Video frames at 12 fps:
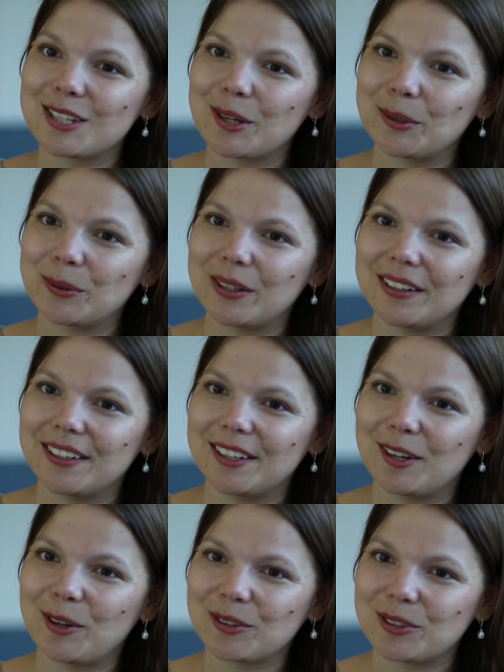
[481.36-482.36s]
So
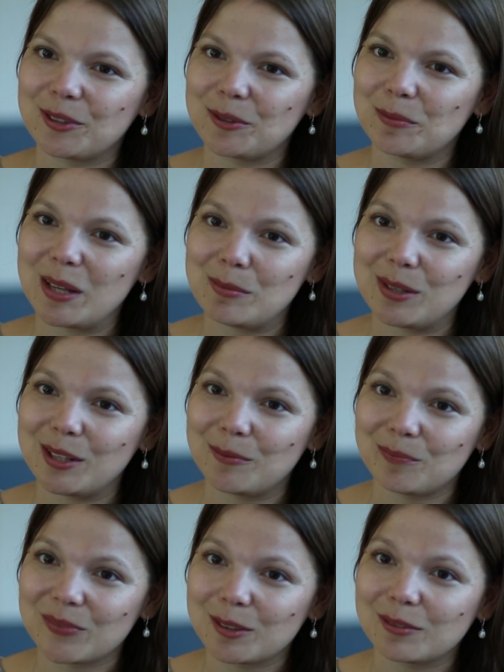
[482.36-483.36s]
also maybe
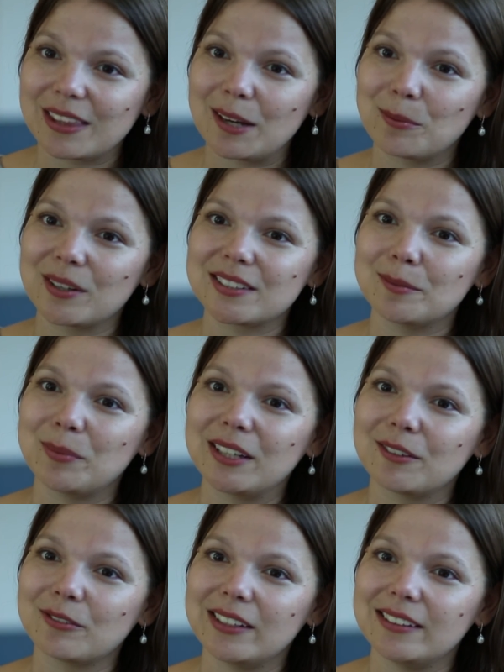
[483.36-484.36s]
there was a bit
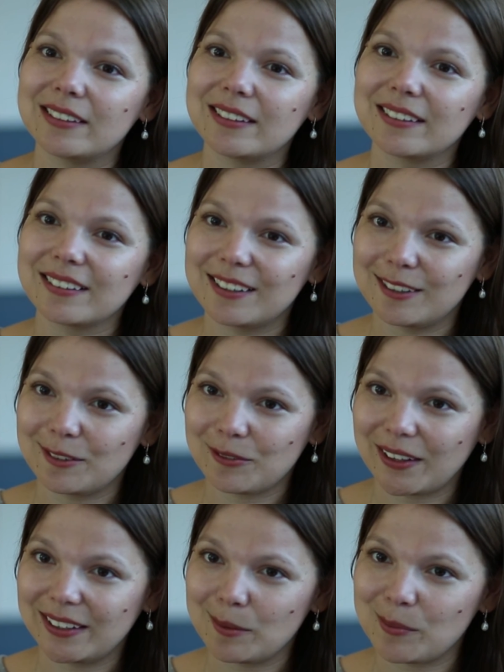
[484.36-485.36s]
of easing in the
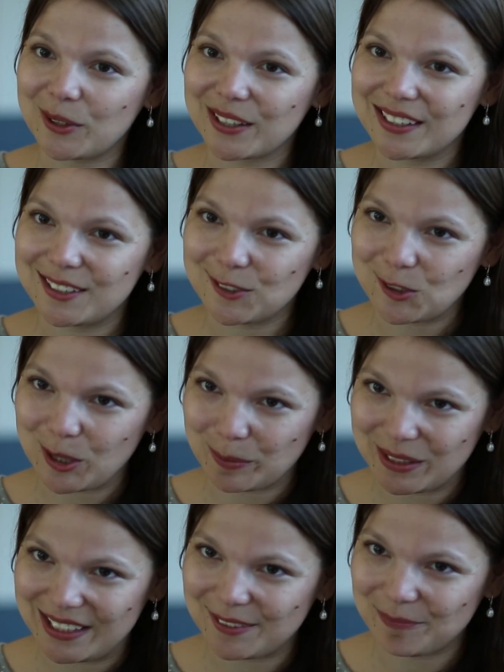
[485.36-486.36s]
funding market in
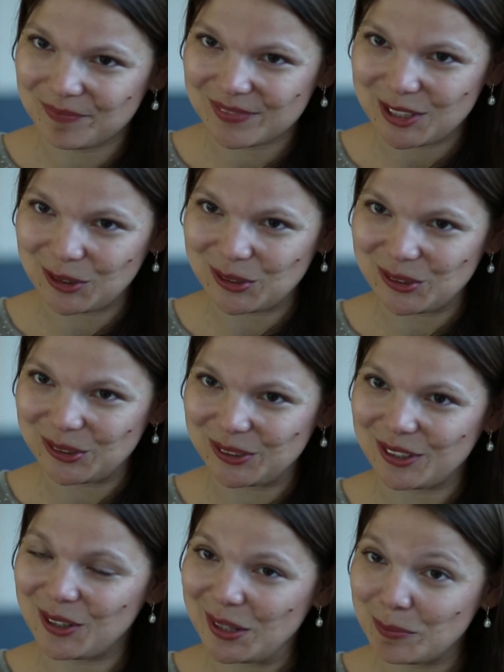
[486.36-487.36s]
Germany due to
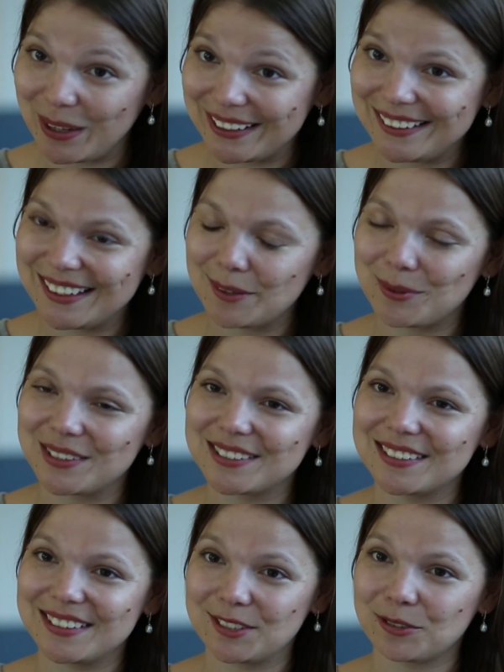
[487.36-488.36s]
all the money that
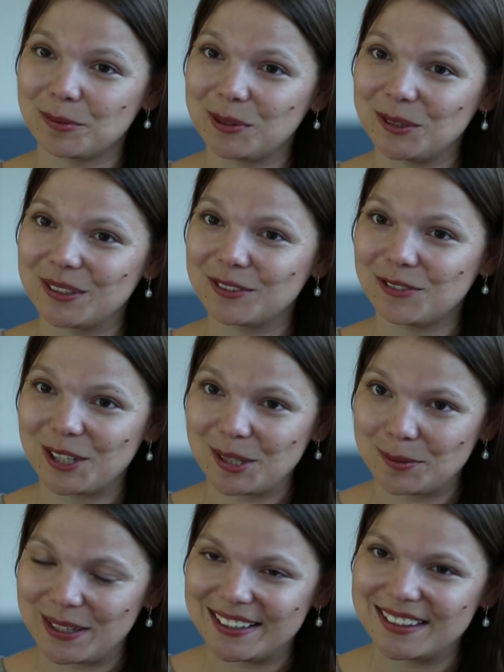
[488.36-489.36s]
was distributed far
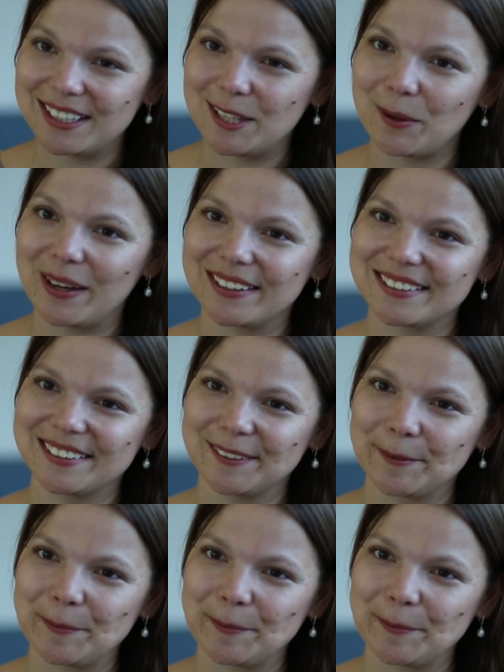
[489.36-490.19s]
away in the US.